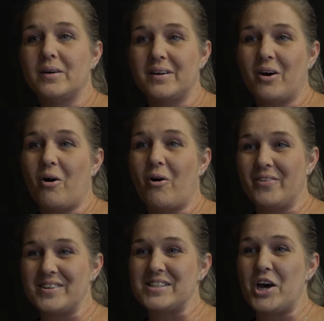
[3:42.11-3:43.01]
all
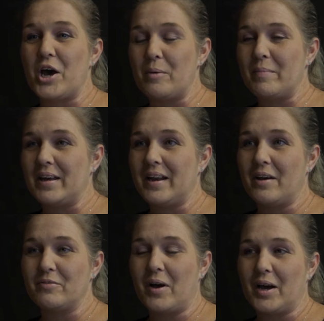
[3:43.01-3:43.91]
this time, and
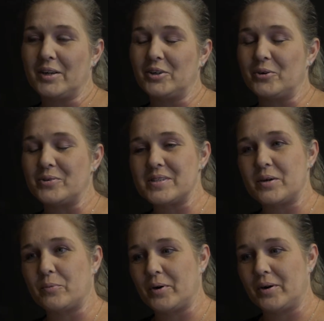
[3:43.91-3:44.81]
I've got girls
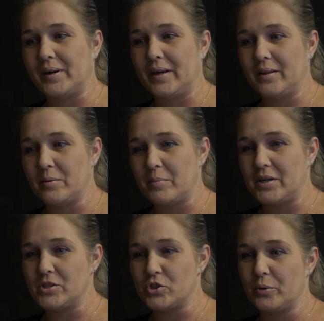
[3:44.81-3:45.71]
that were in the
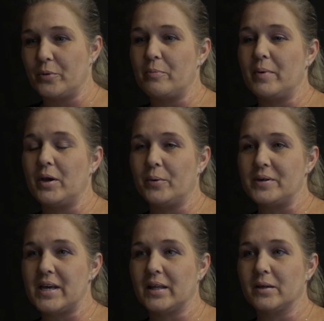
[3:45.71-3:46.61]
ministry with me who are
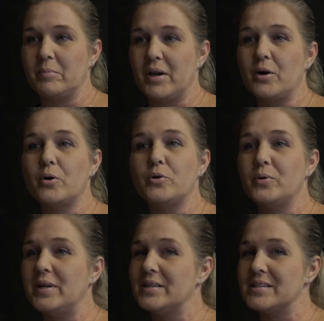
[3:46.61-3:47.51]
telling me, oh, you
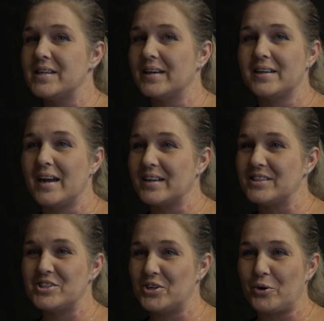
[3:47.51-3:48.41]
need to stay
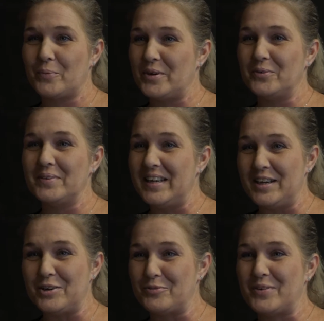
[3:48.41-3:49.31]
connected to her when you
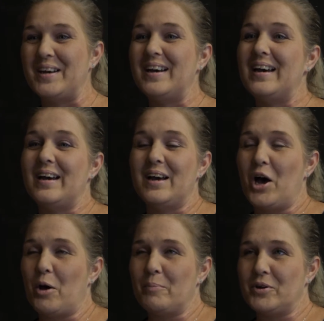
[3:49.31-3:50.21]
leave.
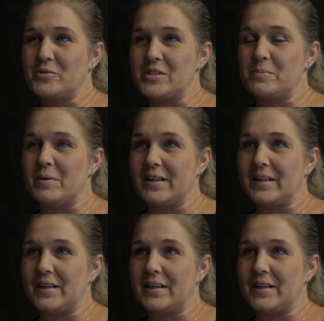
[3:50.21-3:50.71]
Unbeknownst to me, that